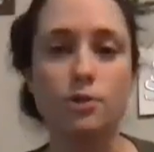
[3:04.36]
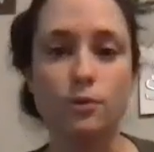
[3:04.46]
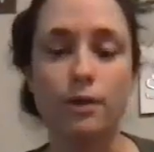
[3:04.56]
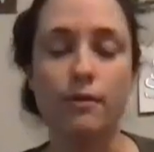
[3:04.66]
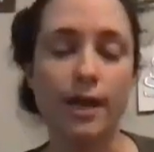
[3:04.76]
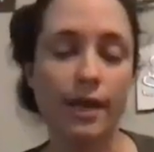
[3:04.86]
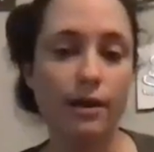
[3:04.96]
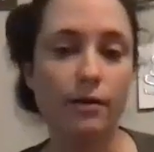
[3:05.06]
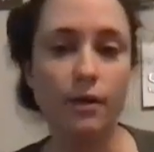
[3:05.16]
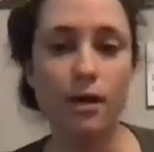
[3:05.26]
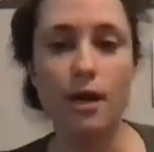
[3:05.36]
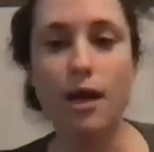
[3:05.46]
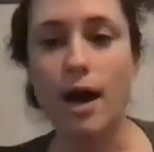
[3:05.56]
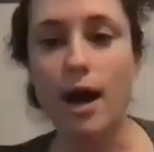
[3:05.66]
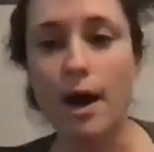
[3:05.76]
doing right now.
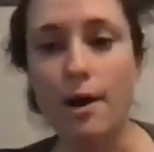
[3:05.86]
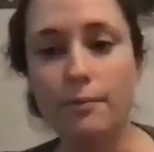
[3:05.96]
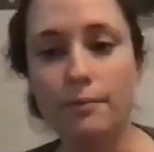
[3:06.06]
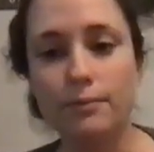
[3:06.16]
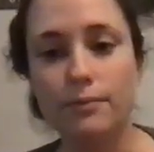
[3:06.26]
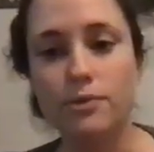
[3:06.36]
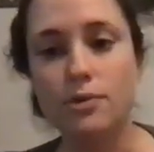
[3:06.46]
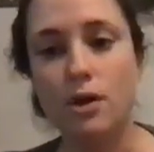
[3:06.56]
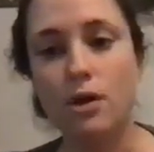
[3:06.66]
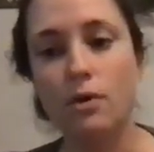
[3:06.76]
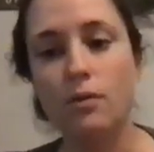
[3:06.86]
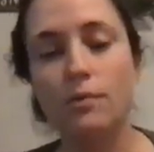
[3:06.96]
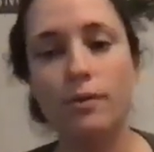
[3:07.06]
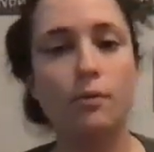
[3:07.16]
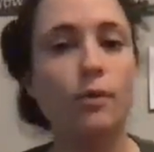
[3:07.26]

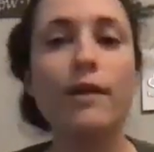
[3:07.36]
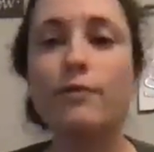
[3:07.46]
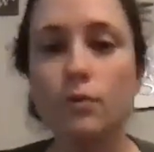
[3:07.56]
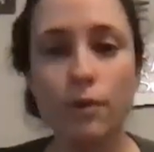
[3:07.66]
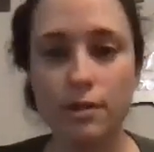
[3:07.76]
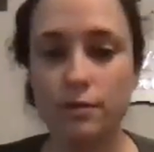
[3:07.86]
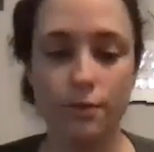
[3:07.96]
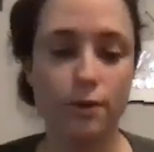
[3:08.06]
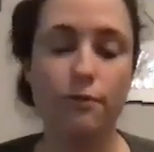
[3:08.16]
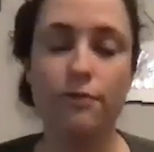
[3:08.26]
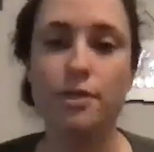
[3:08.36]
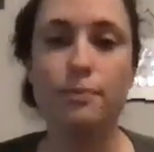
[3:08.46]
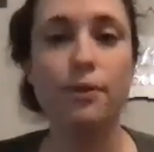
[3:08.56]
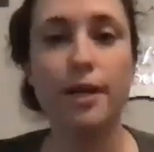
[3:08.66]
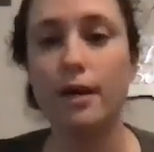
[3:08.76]
So whatever works for you, if it's a
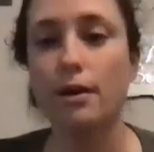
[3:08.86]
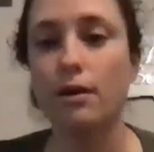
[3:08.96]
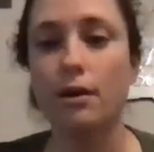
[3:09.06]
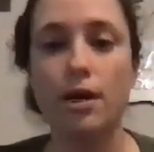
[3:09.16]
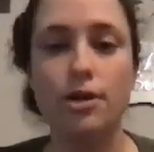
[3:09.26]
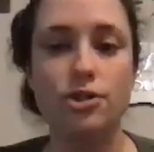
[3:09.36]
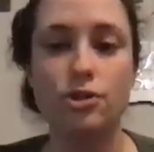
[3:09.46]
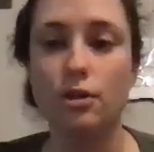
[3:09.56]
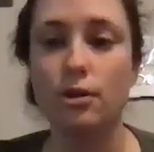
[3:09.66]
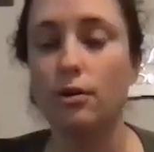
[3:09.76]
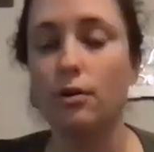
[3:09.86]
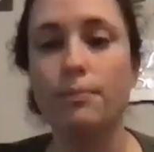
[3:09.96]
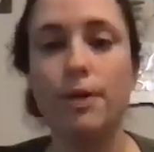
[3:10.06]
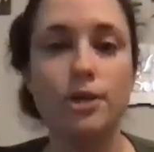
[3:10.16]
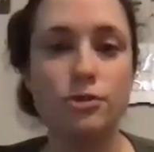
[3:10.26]
planner, a journal,
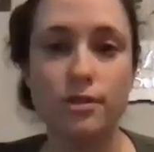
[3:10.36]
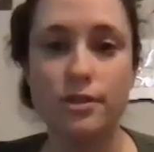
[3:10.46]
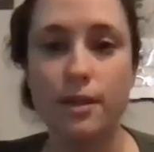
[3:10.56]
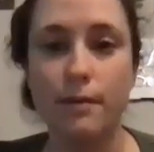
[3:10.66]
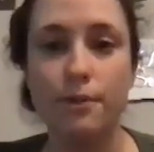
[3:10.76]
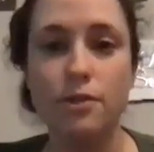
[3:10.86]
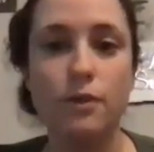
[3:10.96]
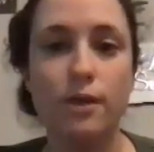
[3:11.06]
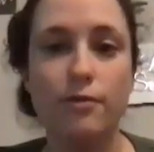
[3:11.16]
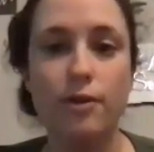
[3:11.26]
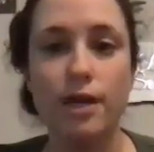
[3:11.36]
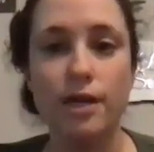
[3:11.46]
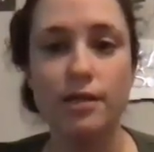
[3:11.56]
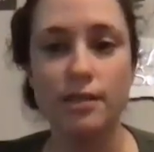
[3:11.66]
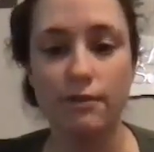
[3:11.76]
Pinterest templates, whatever it
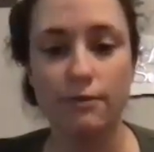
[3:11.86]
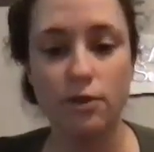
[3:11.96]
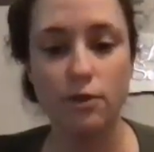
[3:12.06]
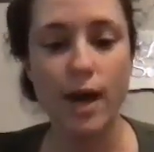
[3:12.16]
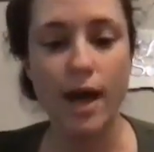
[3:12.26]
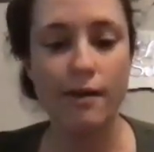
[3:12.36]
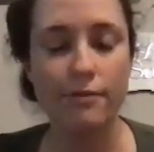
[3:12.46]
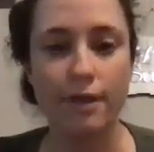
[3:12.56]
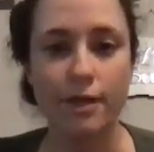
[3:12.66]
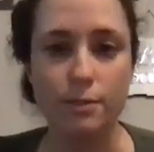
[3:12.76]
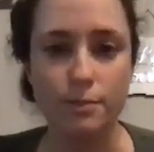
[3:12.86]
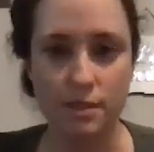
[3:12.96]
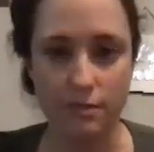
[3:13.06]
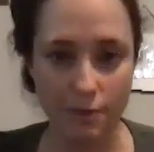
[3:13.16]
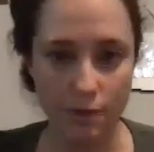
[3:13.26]
is, if you have like a
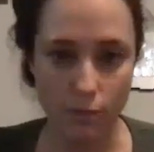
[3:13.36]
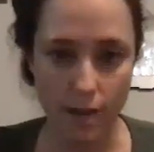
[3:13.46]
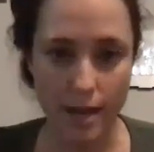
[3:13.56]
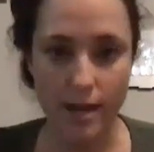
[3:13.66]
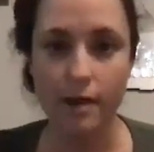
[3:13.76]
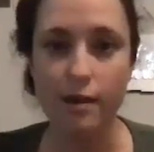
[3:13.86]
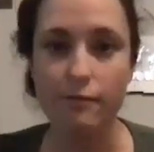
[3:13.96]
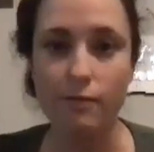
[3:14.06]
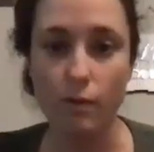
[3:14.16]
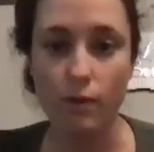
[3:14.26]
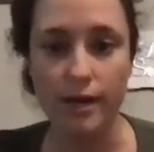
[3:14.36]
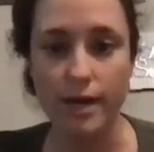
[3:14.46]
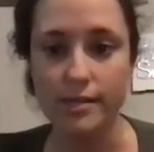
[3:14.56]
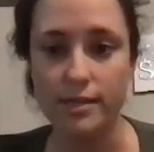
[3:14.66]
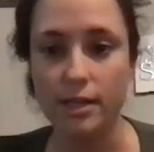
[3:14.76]
specific way of
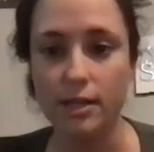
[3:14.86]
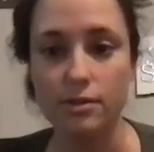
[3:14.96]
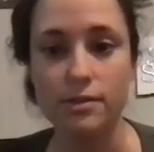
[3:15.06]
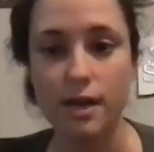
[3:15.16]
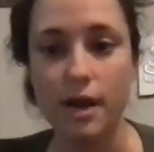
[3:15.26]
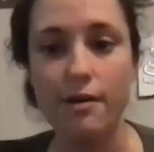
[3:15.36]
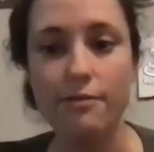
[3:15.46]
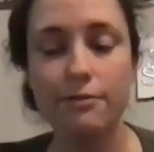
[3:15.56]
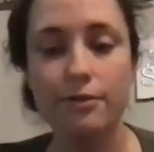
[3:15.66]
organizing your stuff,